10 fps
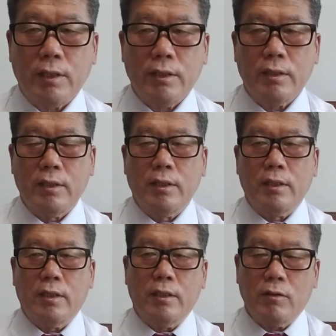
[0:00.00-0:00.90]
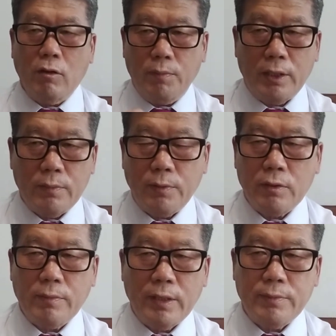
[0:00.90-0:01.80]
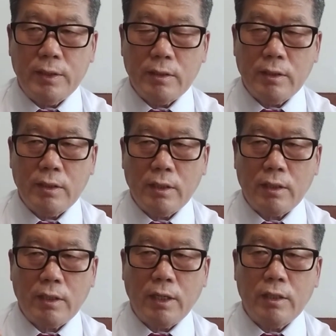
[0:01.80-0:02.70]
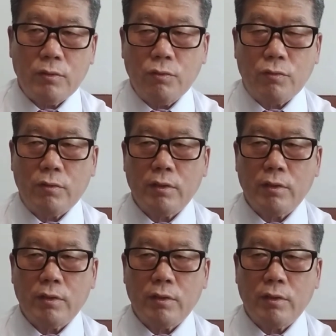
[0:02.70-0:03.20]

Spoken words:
And the corporate bond maybe is the grade good.